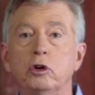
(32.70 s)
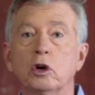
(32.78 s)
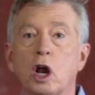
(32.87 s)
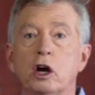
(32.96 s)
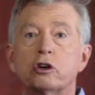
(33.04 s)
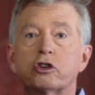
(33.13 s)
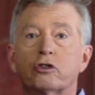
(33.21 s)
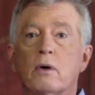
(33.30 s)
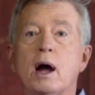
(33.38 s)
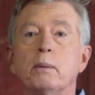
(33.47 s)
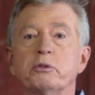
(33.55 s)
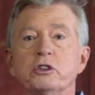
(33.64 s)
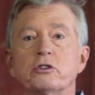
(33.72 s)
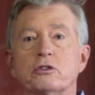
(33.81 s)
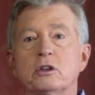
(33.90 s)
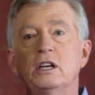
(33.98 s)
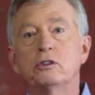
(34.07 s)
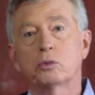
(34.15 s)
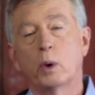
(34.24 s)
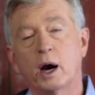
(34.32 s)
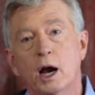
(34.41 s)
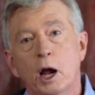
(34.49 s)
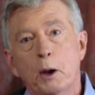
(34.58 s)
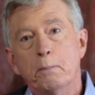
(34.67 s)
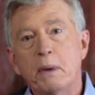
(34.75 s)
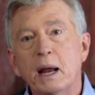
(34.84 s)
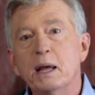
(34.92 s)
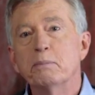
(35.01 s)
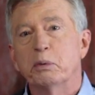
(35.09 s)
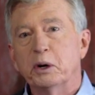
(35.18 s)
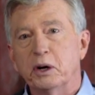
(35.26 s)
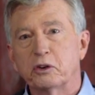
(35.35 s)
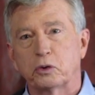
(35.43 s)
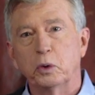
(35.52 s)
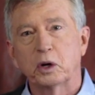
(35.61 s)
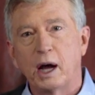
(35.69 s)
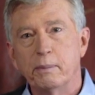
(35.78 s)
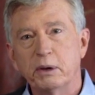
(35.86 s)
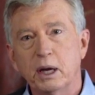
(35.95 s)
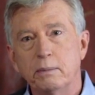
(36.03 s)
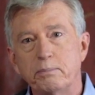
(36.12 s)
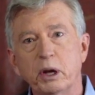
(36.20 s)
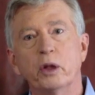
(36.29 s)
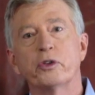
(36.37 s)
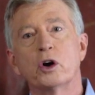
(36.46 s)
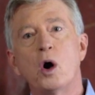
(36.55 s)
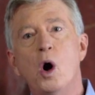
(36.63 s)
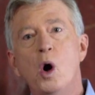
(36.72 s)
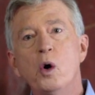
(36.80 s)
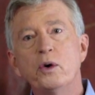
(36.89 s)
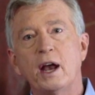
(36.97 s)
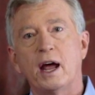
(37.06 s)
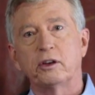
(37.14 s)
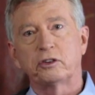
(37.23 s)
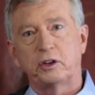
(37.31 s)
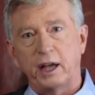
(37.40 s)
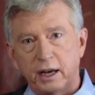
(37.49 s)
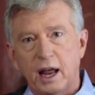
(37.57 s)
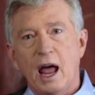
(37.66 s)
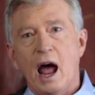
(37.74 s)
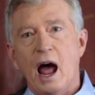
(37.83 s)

do large shrubs and trees where many birds will come in, build their own nest, and